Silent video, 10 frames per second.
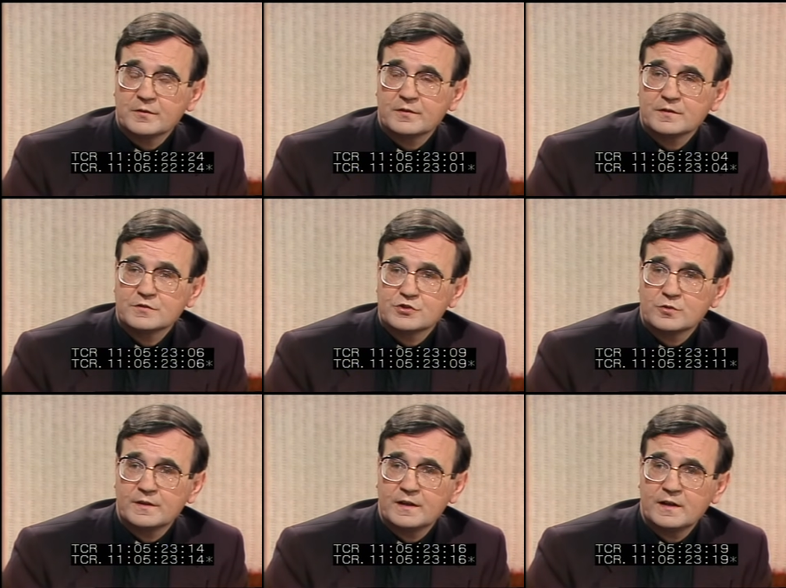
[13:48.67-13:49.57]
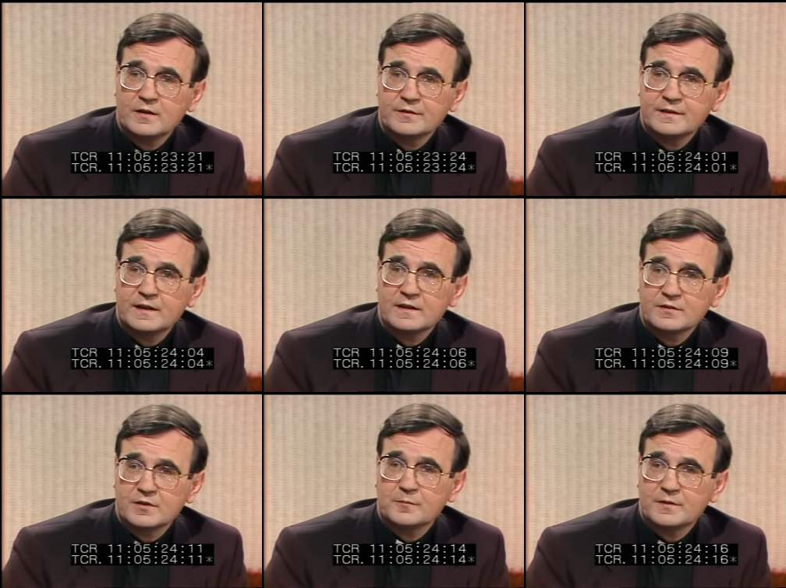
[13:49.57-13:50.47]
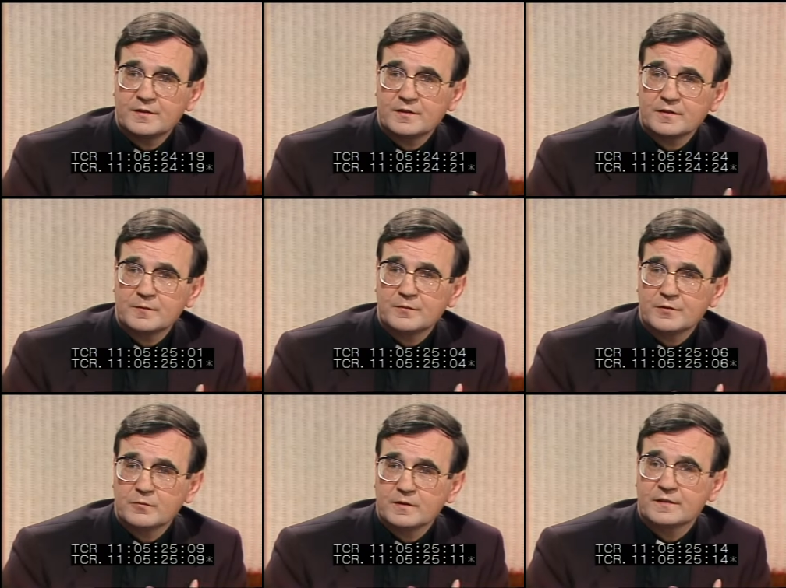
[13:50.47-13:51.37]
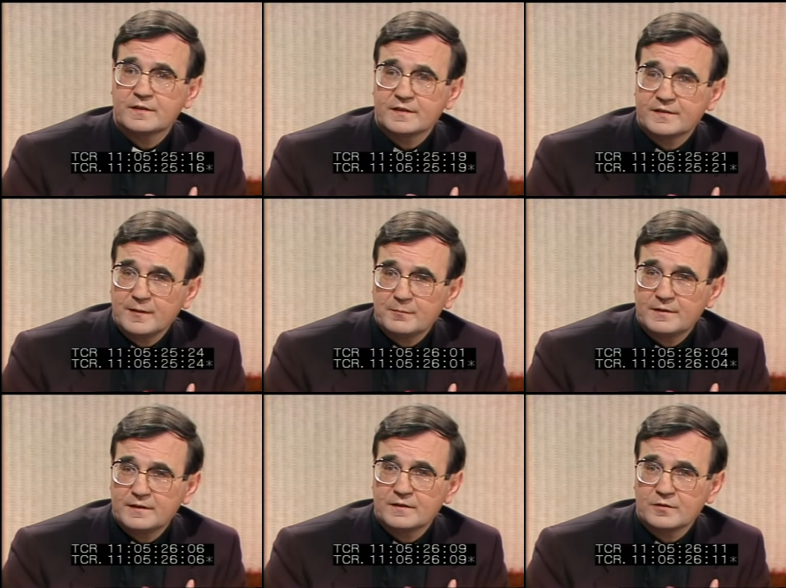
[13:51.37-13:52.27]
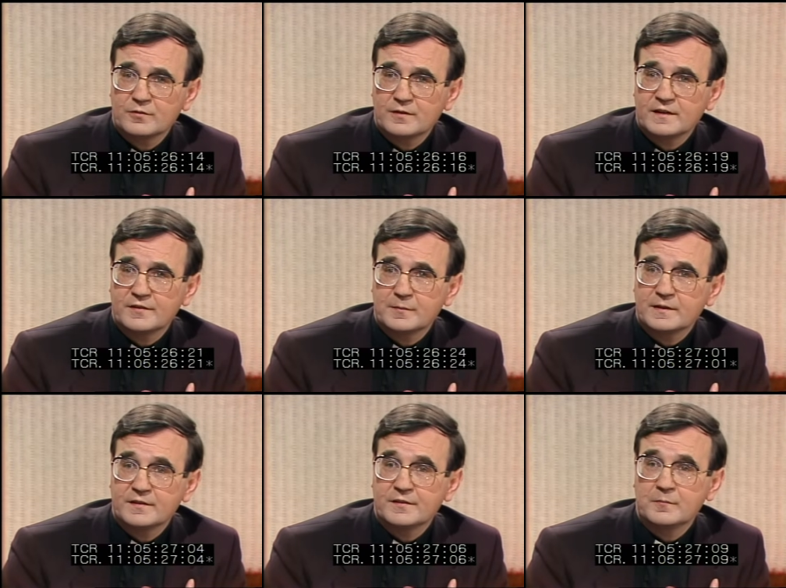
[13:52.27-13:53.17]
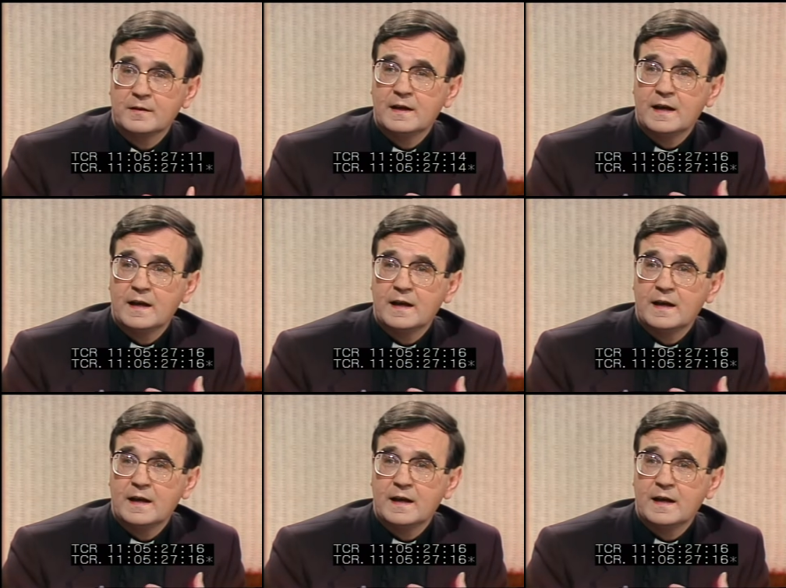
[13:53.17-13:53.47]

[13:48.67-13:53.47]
but showing how they had come to terms with accepting their own lesbianism